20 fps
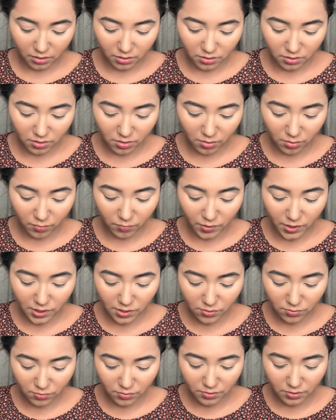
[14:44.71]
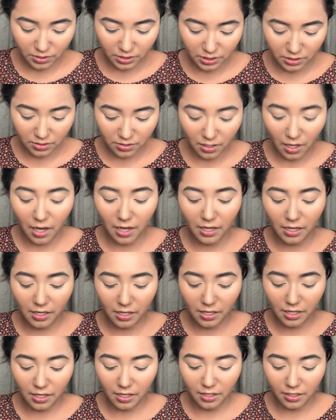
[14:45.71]
So 123
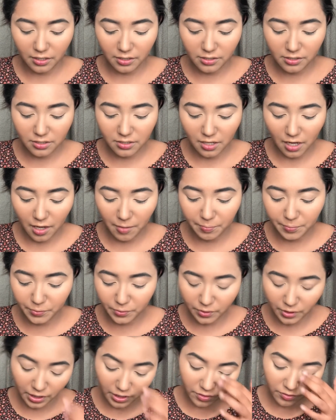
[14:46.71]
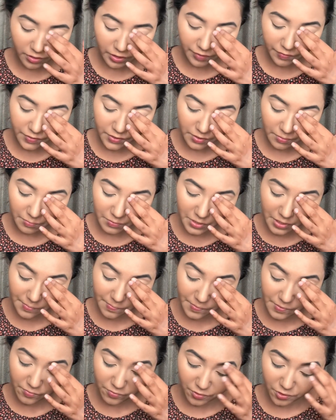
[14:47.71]
Zara asked, Apu, can you give some
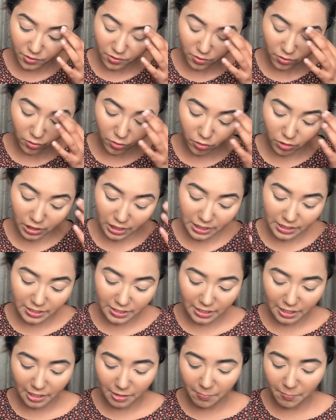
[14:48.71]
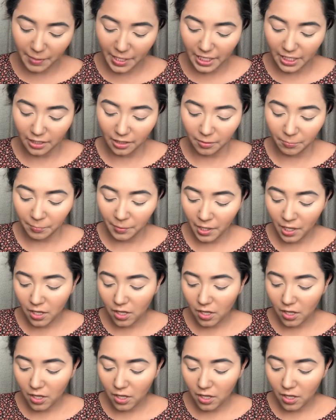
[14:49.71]
tips for oily skin makeup?